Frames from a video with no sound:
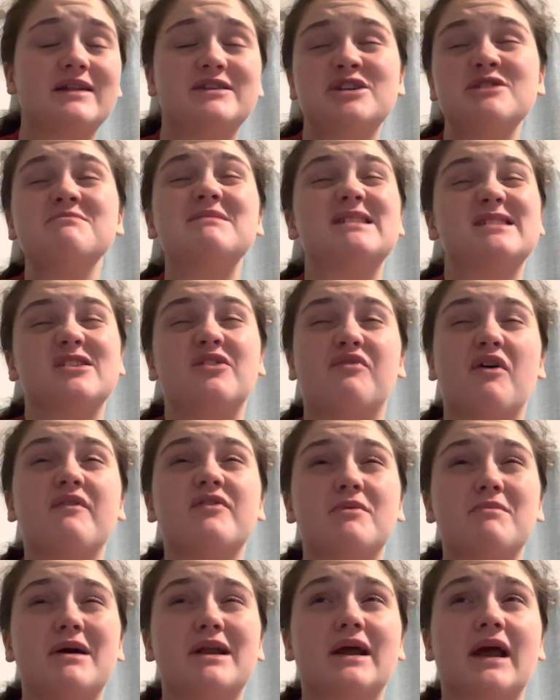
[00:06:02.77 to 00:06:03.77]
took myself off
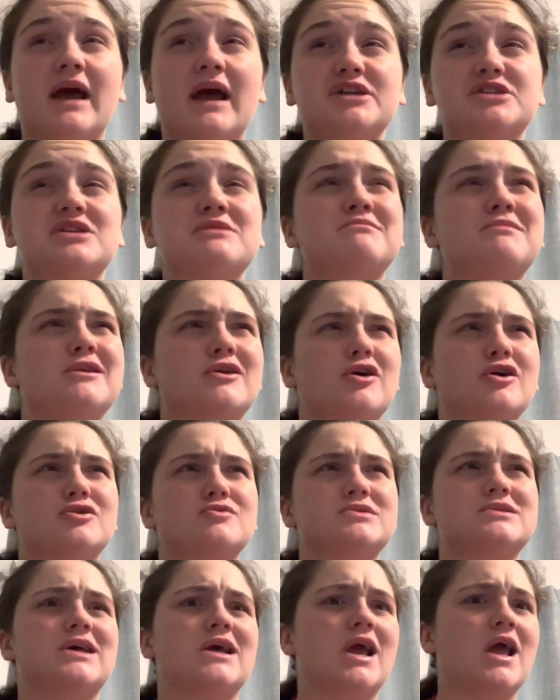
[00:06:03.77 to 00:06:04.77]
the medication and my doctor
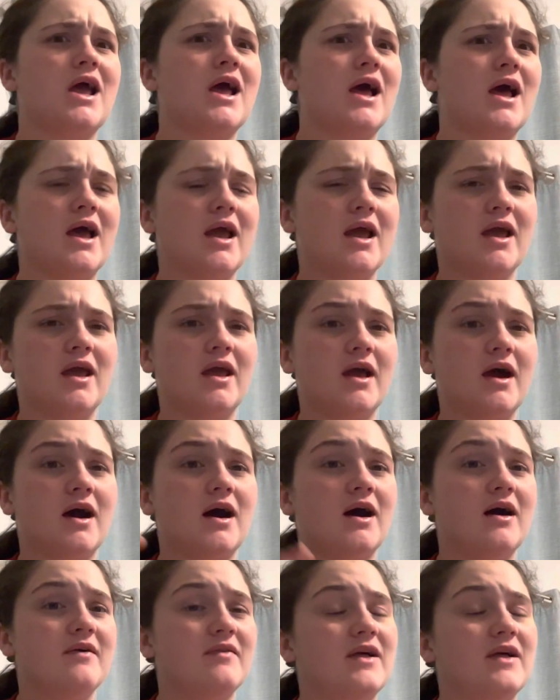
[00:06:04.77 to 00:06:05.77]
was like, hey,
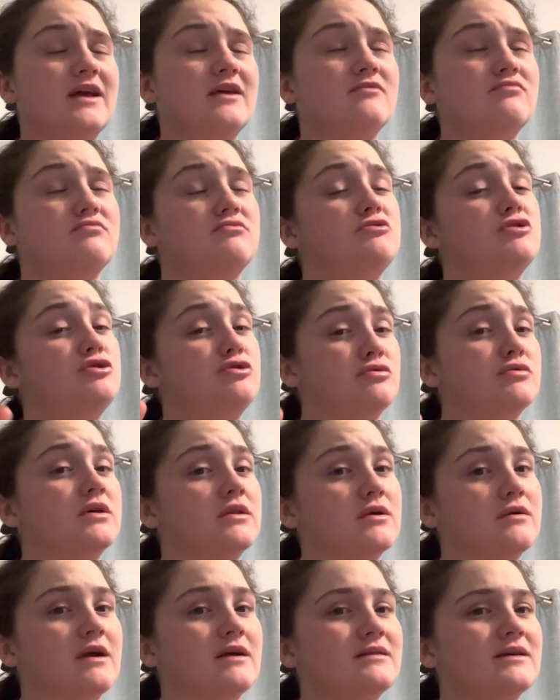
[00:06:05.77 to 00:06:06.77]
yeah, uh, like, you done
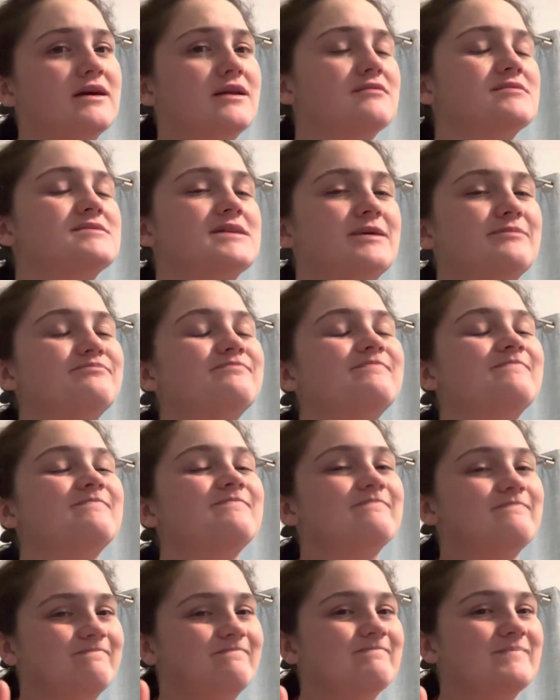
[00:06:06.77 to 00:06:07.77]
the right thing. I was like,
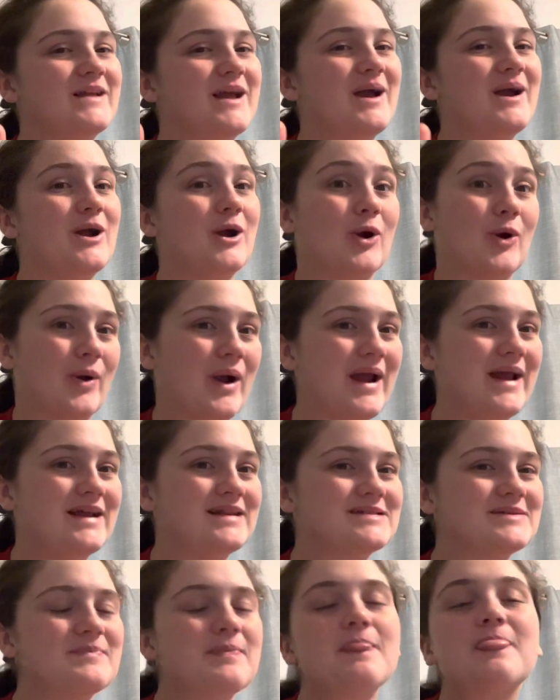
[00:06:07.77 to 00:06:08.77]

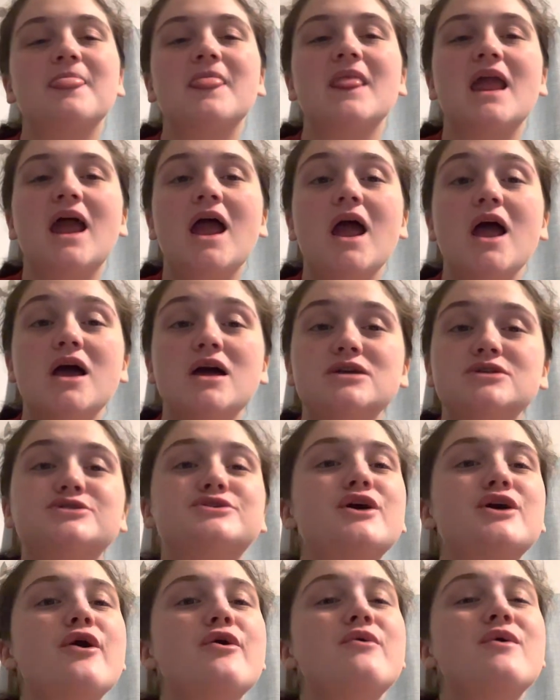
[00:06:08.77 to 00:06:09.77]
great.
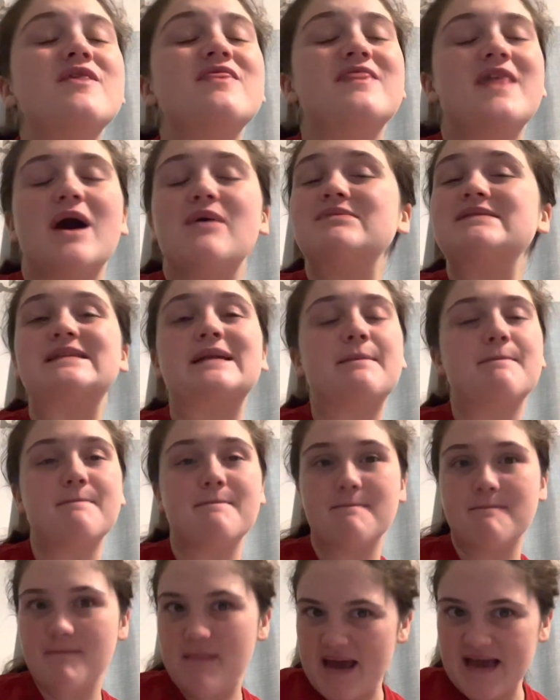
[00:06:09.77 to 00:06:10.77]
So that was an
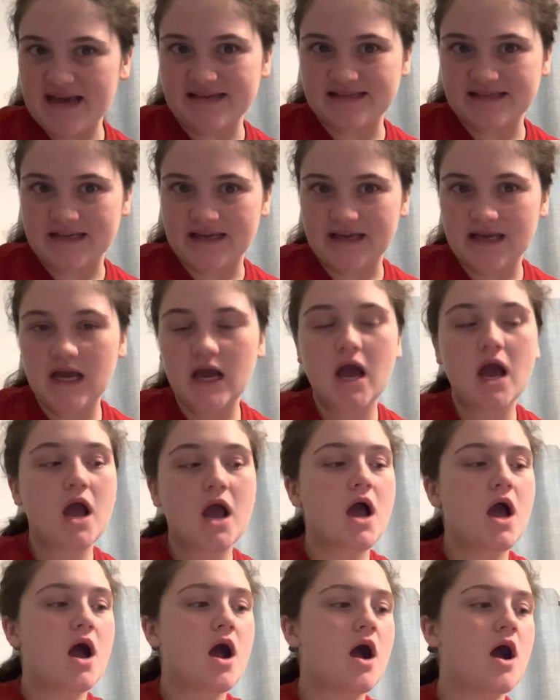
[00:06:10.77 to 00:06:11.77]
amazing.
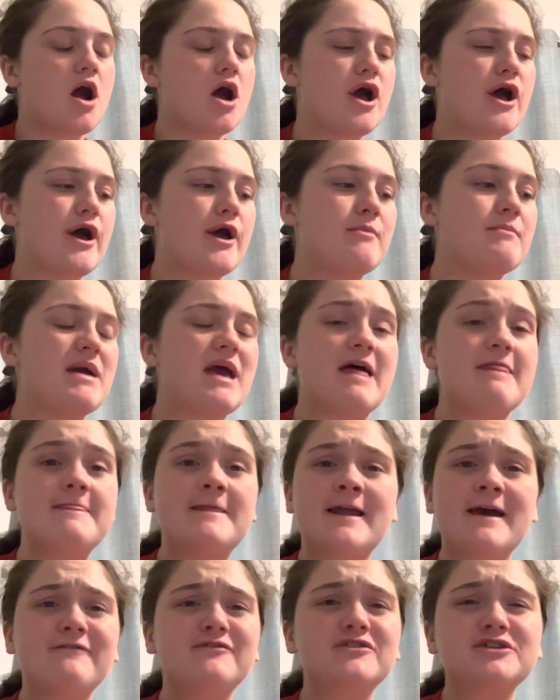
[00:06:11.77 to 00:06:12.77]
Um, and then after
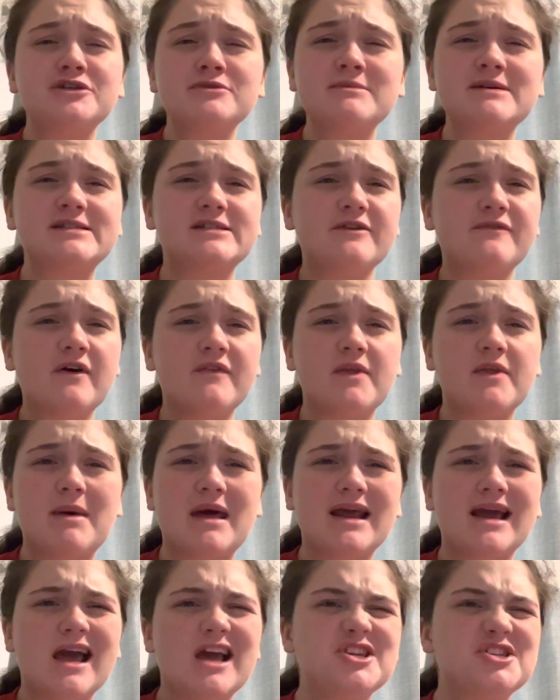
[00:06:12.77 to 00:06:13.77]
I took myself off the
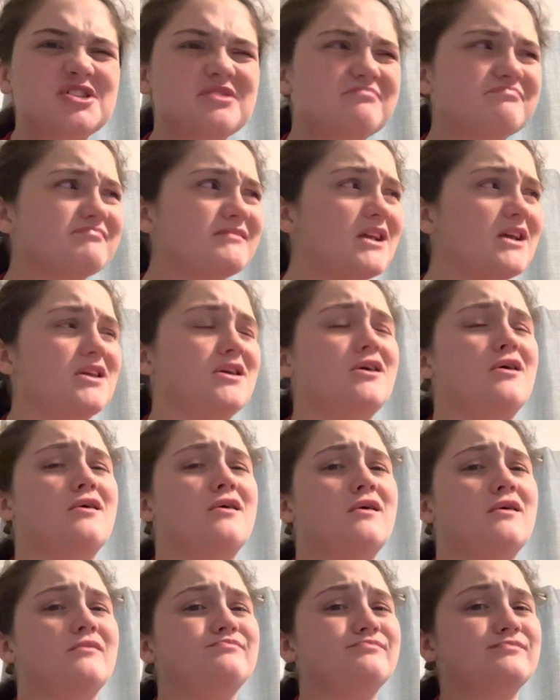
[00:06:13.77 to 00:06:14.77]
medication,
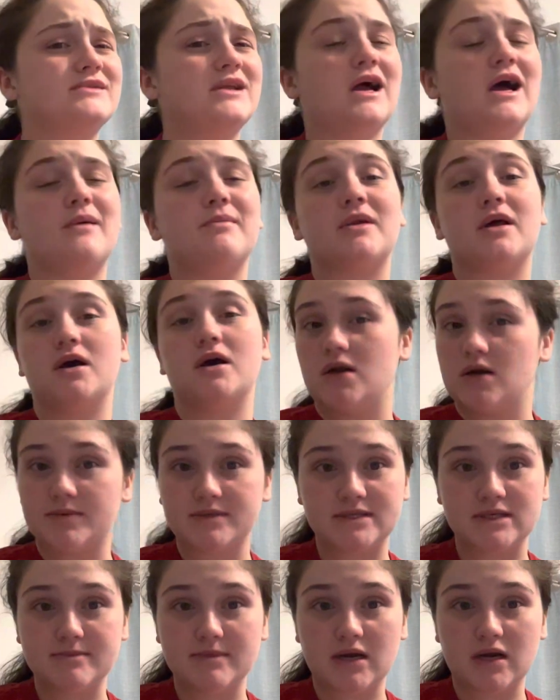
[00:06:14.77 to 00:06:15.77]
y'all, I've been
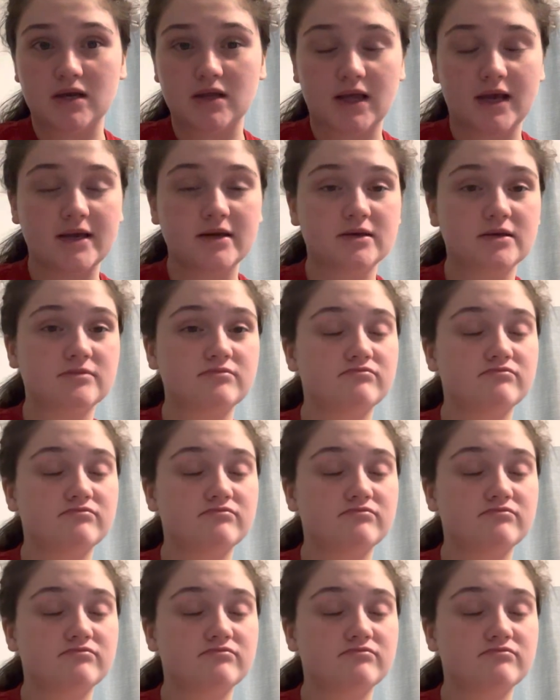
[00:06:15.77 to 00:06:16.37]
100% better. Like,